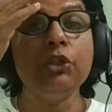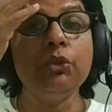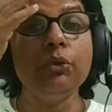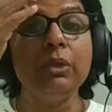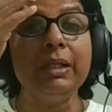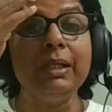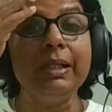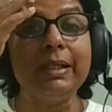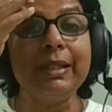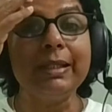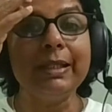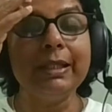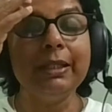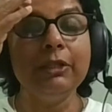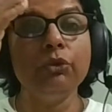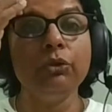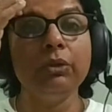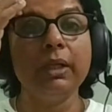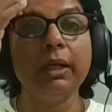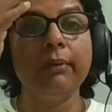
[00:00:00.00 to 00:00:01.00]
you listen
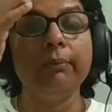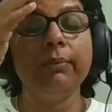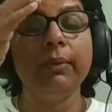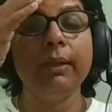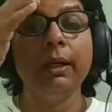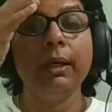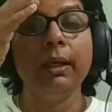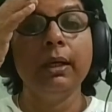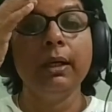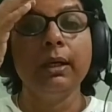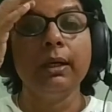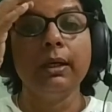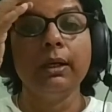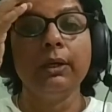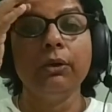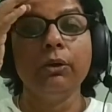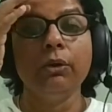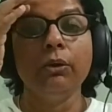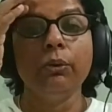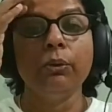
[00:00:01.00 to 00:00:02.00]
to them, you
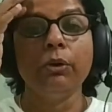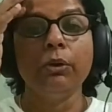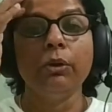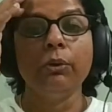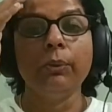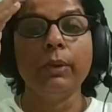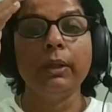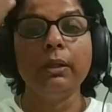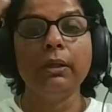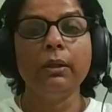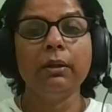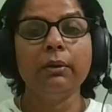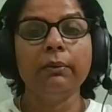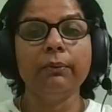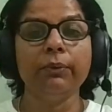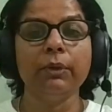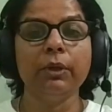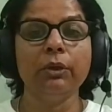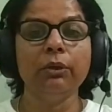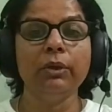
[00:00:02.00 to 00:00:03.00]
know uh, whether
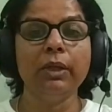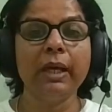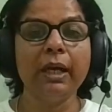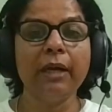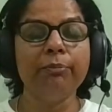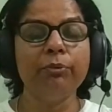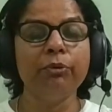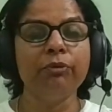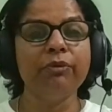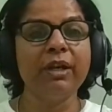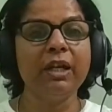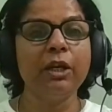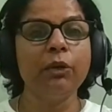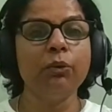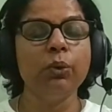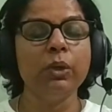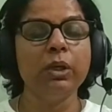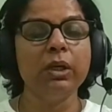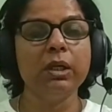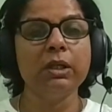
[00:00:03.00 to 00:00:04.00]
you know they have prophetic
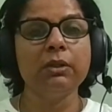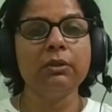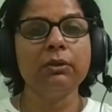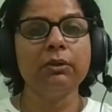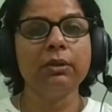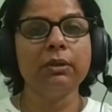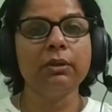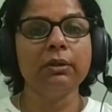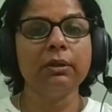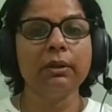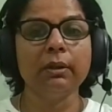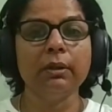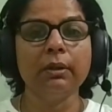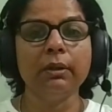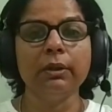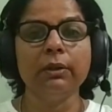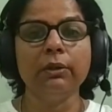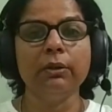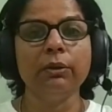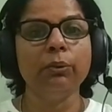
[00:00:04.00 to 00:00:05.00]
words or uh,
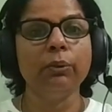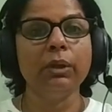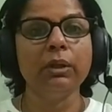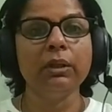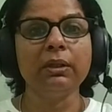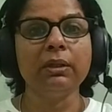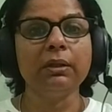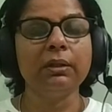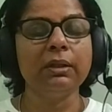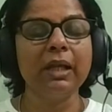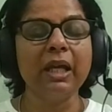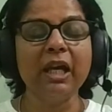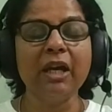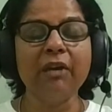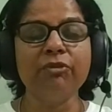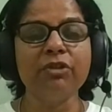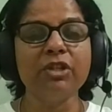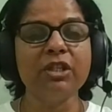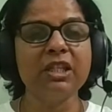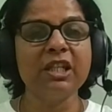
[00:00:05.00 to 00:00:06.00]
you know what they
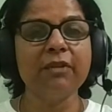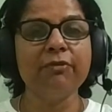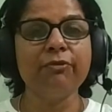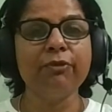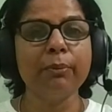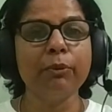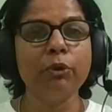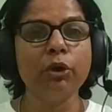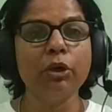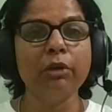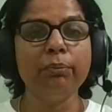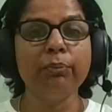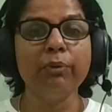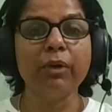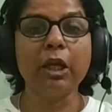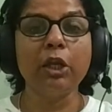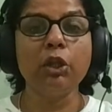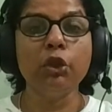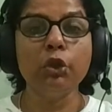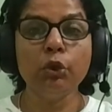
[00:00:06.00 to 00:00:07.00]
have received from god in
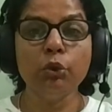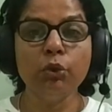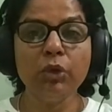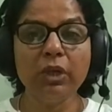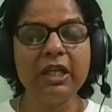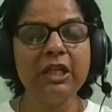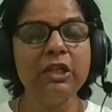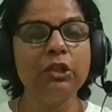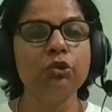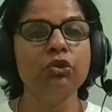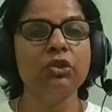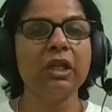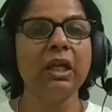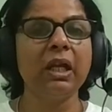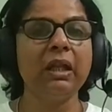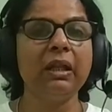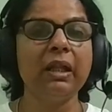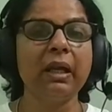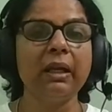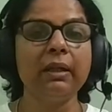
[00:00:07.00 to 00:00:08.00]
prayer you need to
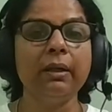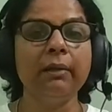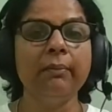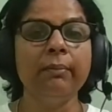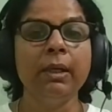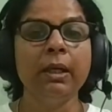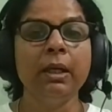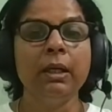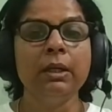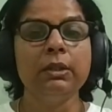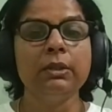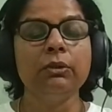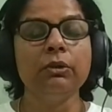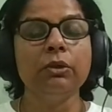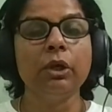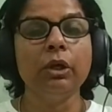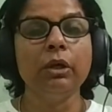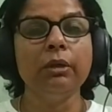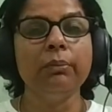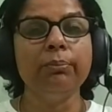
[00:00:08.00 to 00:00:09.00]
take that to
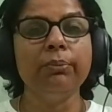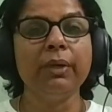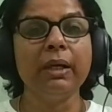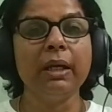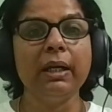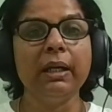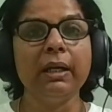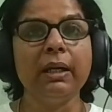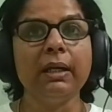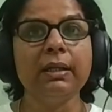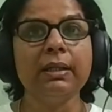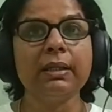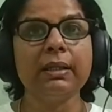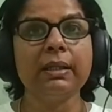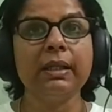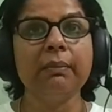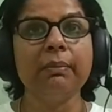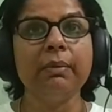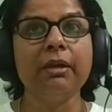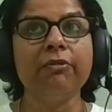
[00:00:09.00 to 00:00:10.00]
god in prayer and ask
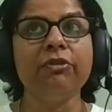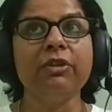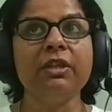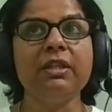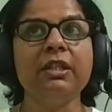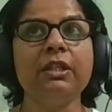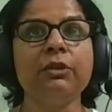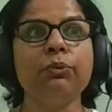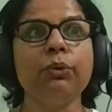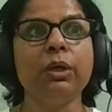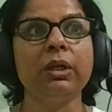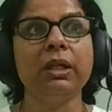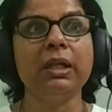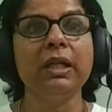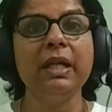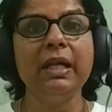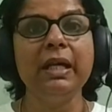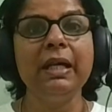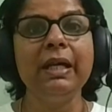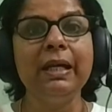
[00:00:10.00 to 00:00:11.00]
him if this is what
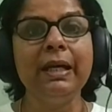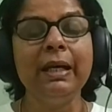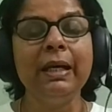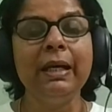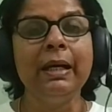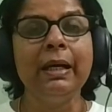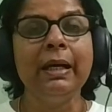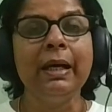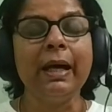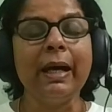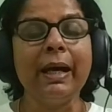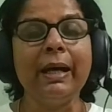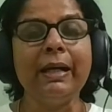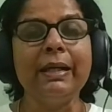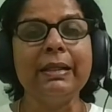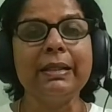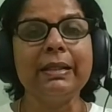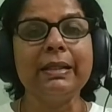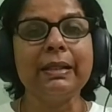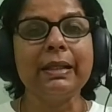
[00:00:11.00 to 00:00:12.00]
he
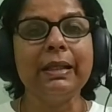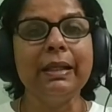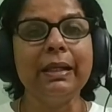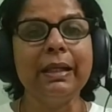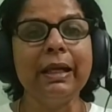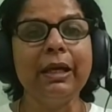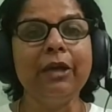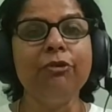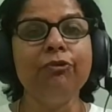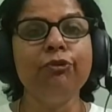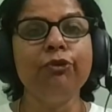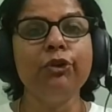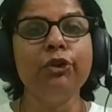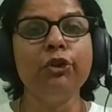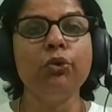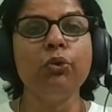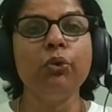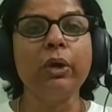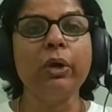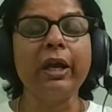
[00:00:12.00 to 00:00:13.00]
has in line for
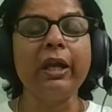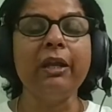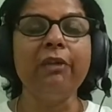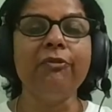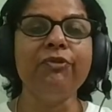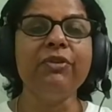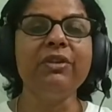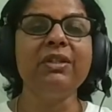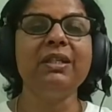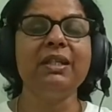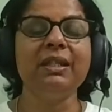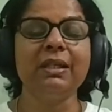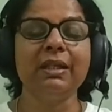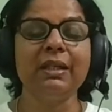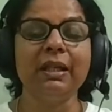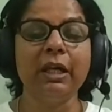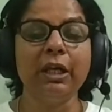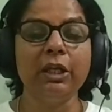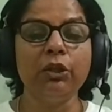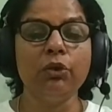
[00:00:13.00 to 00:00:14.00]
you and if it is in
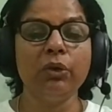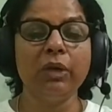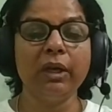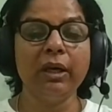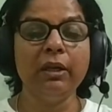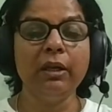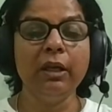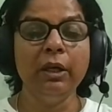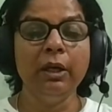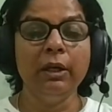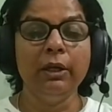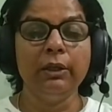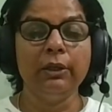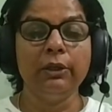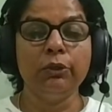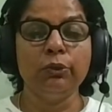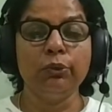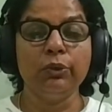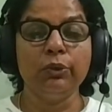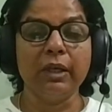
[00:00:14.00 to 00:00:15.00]
line you can
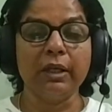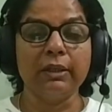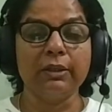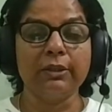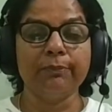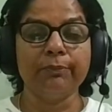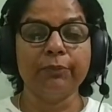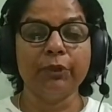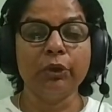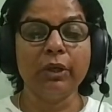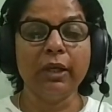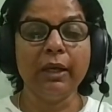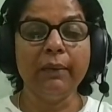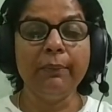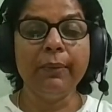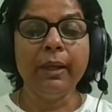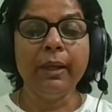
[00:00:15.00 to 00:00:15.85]
do that okay